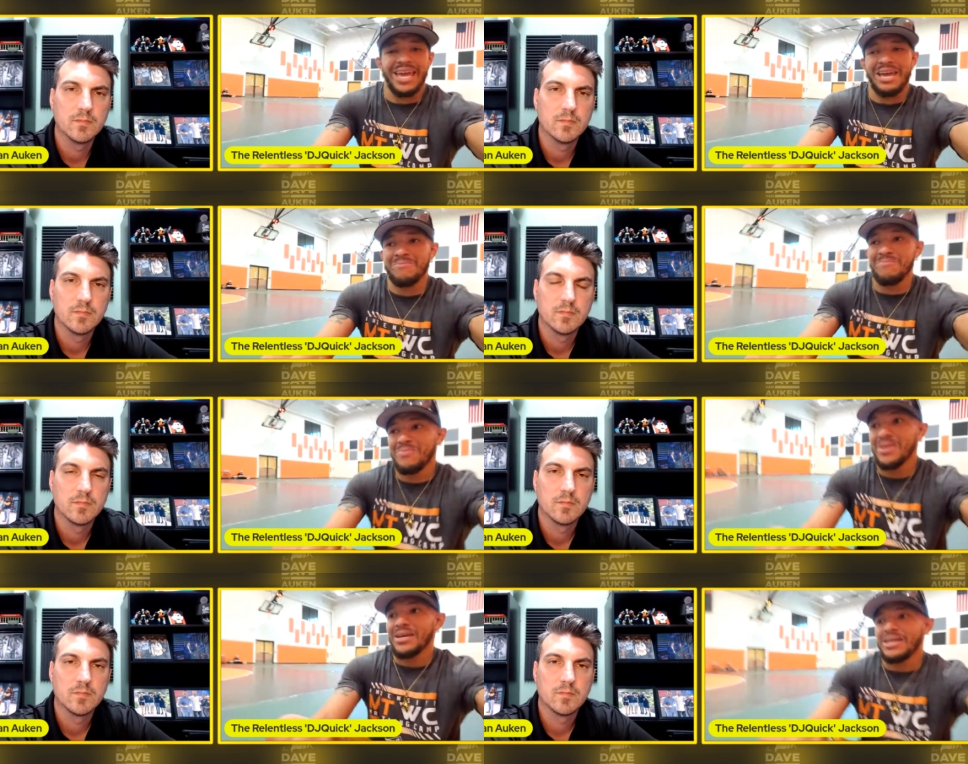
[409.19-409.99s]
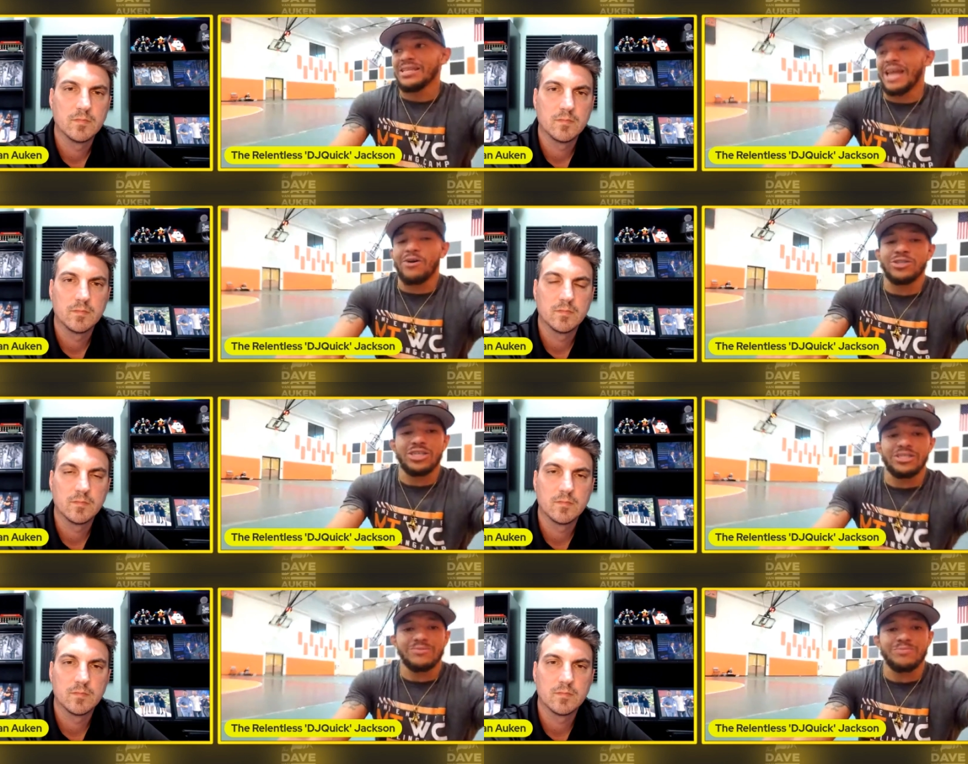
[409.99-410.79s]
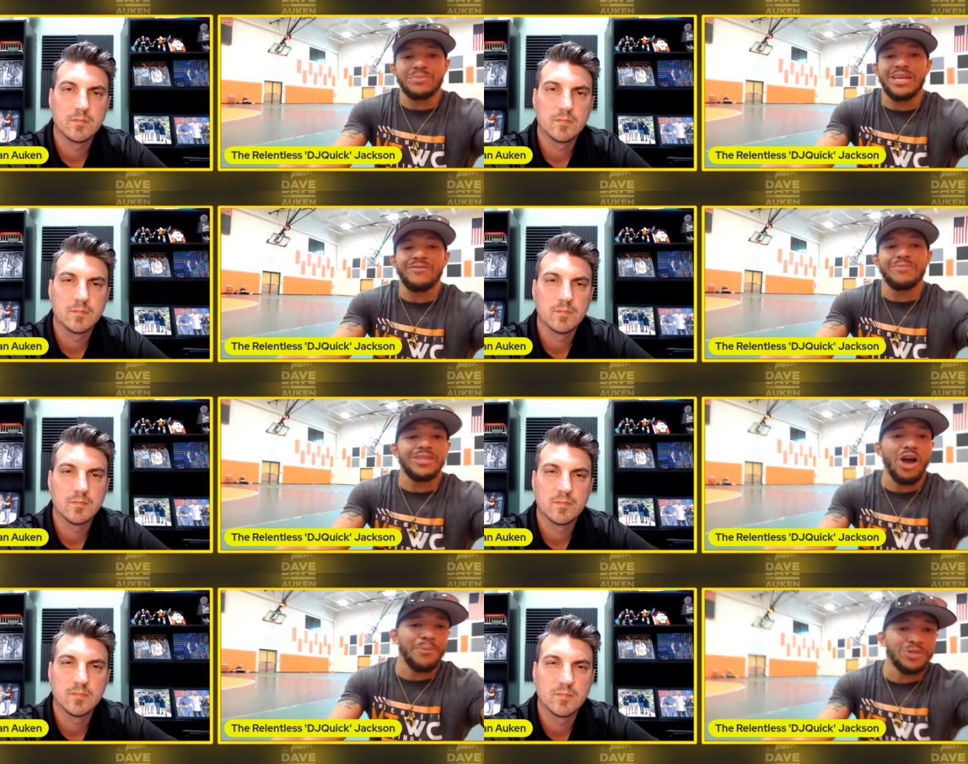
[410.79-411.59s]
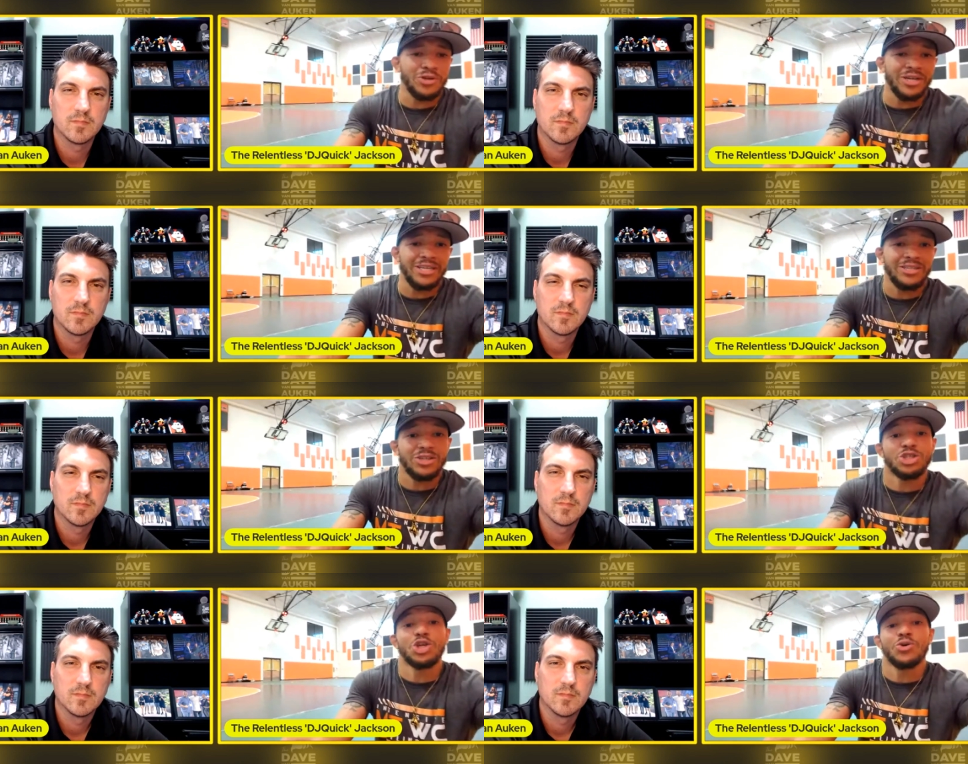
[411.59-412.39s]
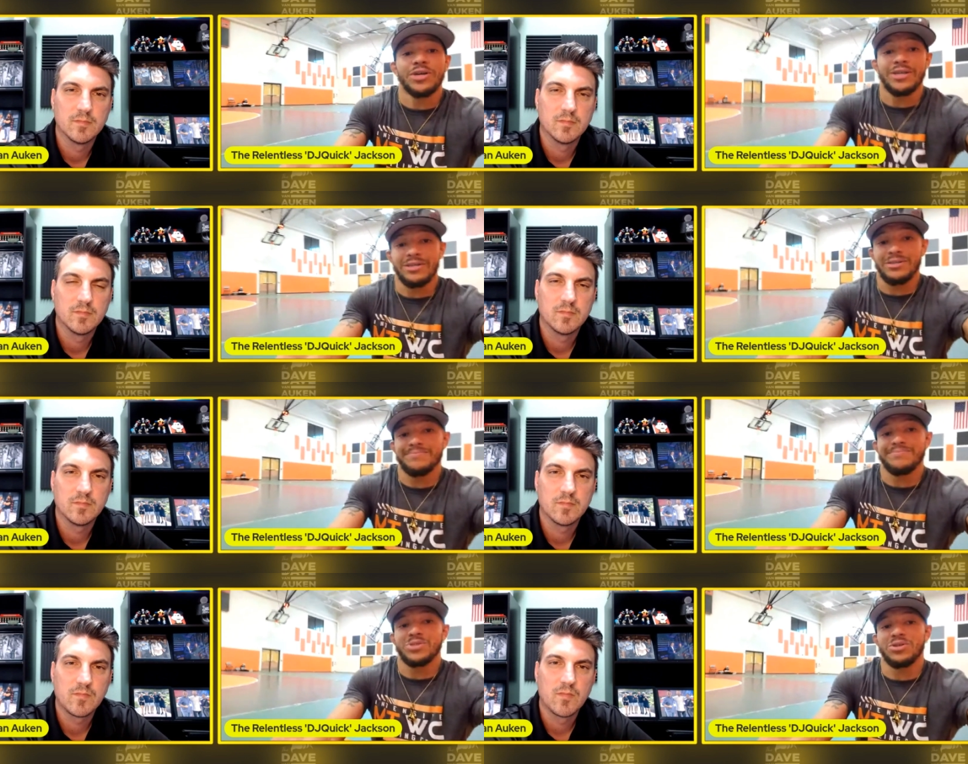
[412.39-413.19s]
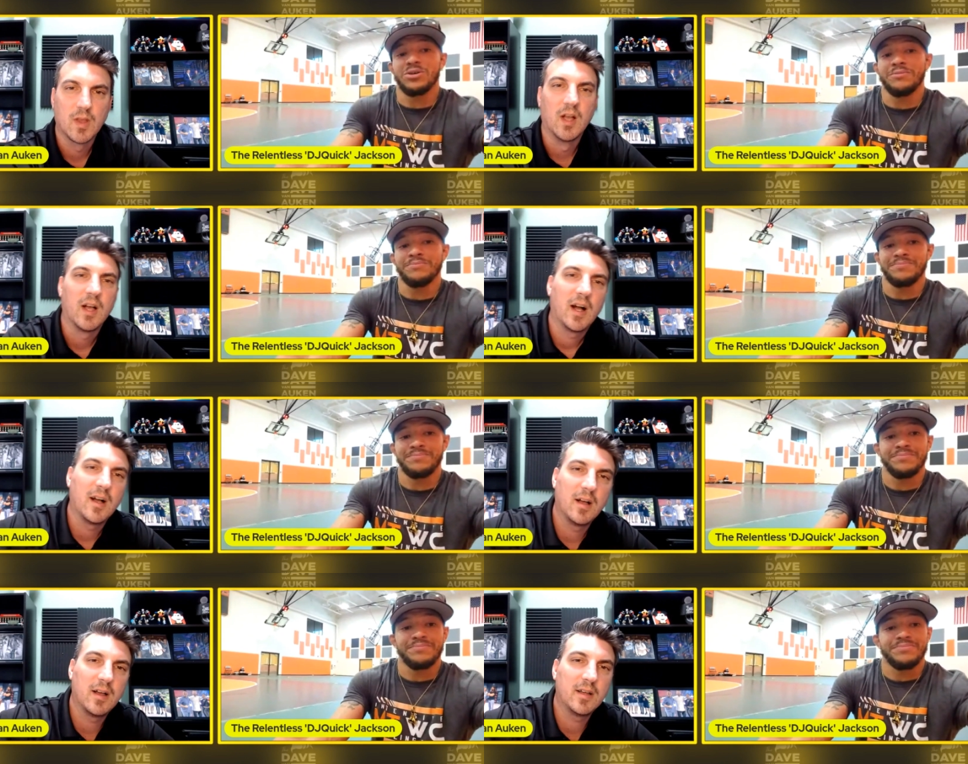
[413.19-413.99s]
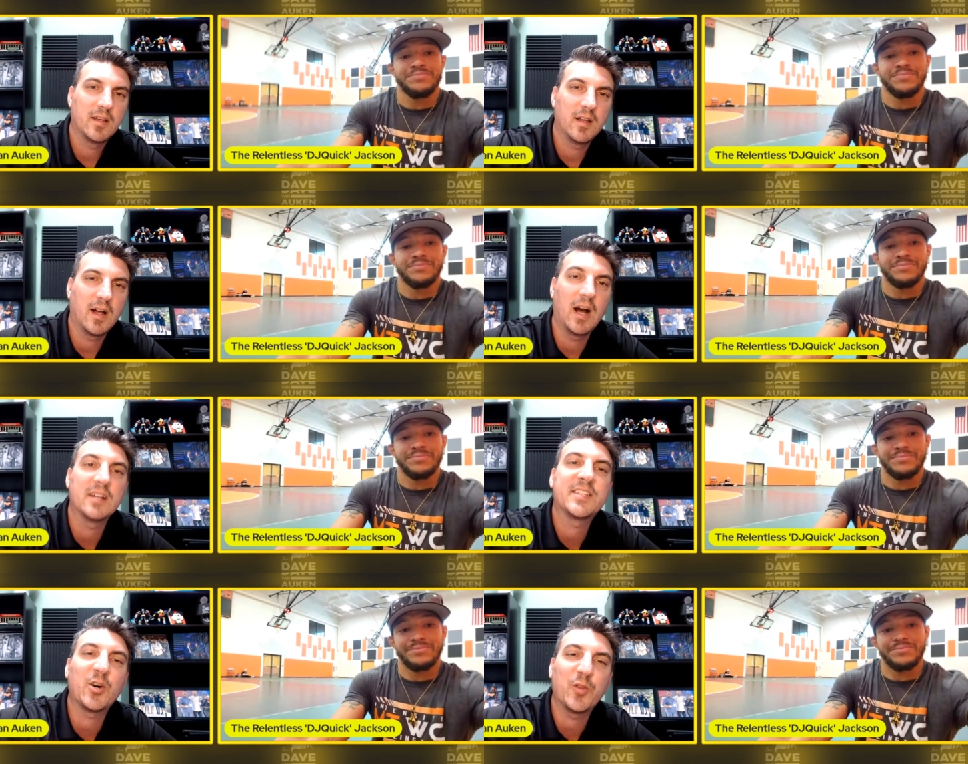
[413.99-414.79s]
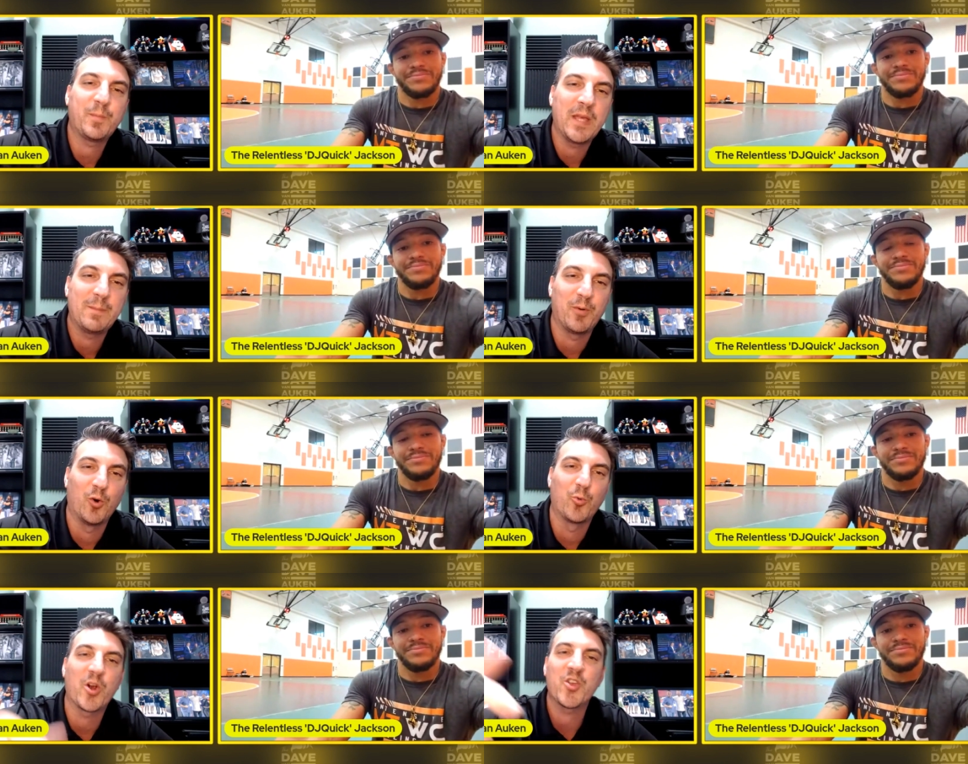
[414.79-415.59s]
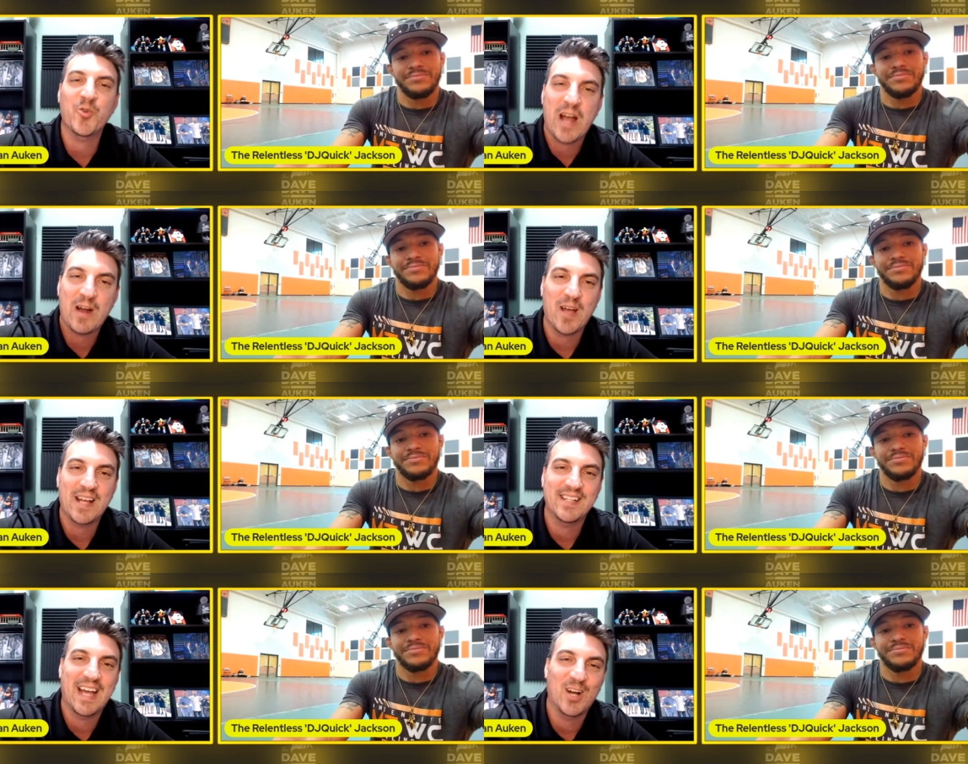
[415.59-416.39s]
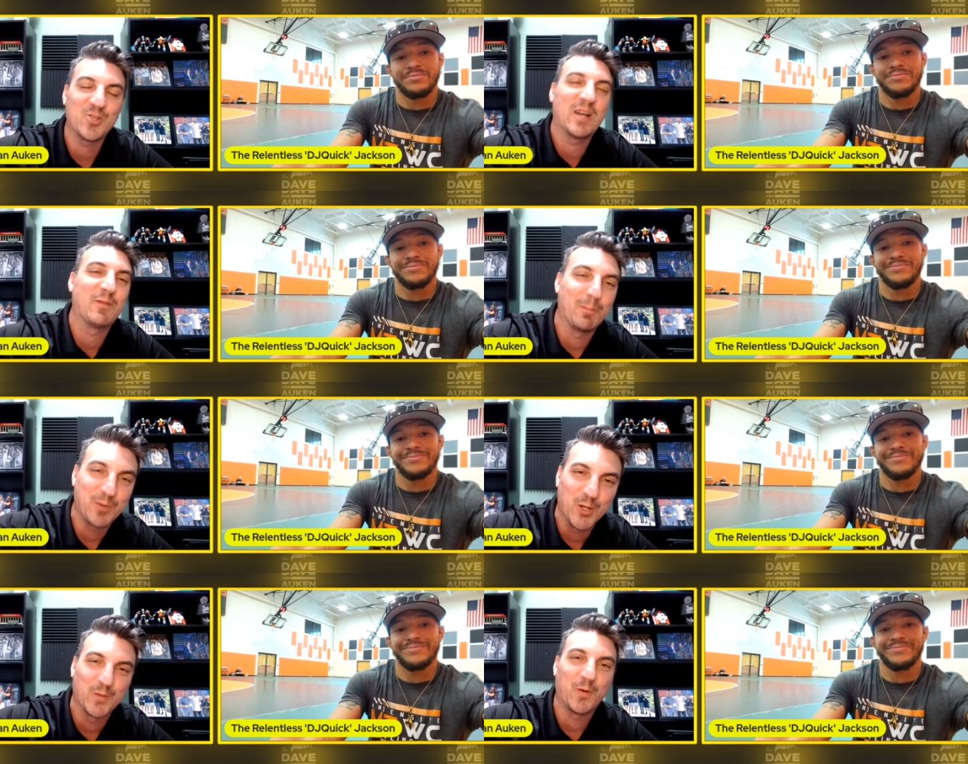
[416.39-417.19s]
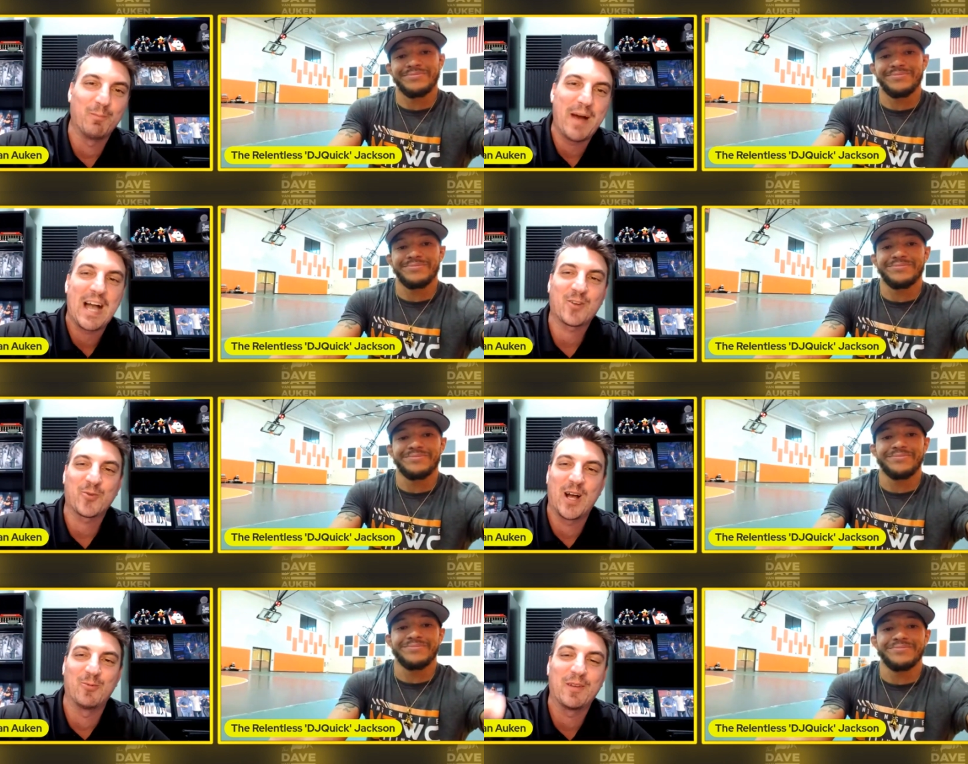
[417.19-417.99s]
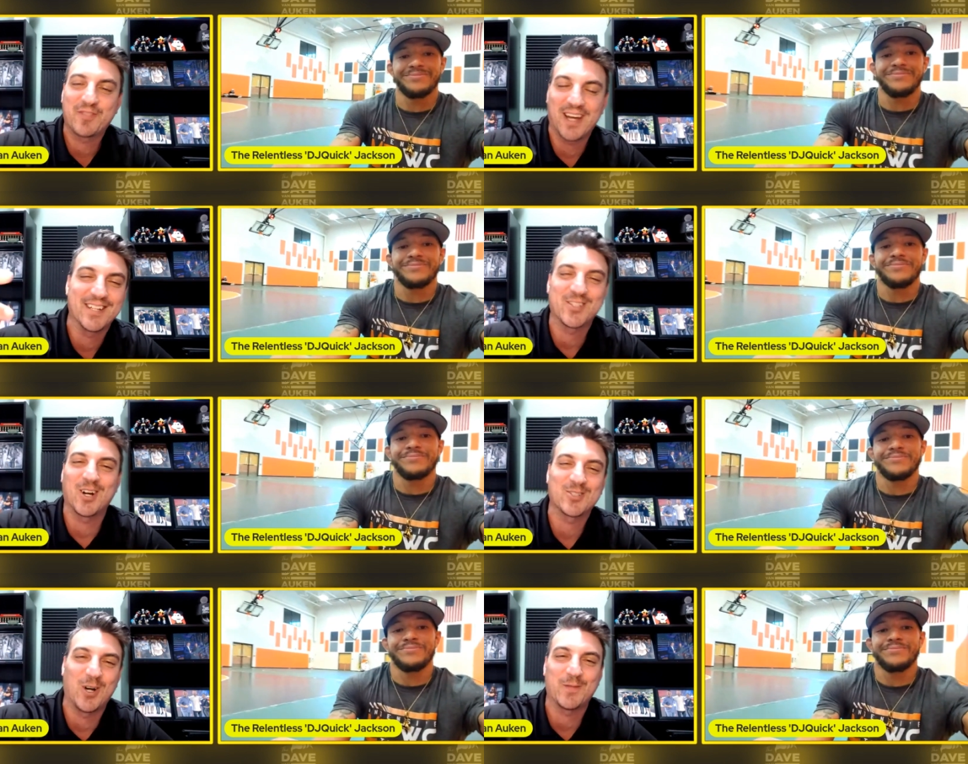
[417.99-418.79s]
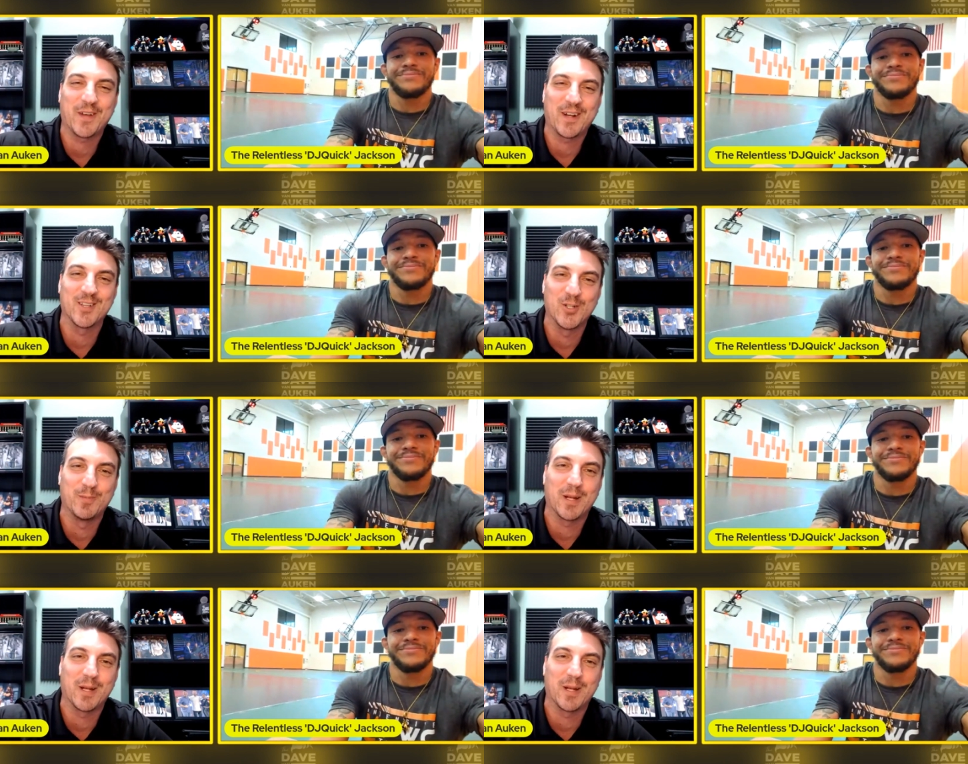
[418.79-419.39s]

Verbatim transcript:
Speaker 1: game. Now it's just giving me the opportunity to show it. So
Speaker 2: uh, tell the people where you're at right now. You have a beautiful background. We've kind of talked off air a little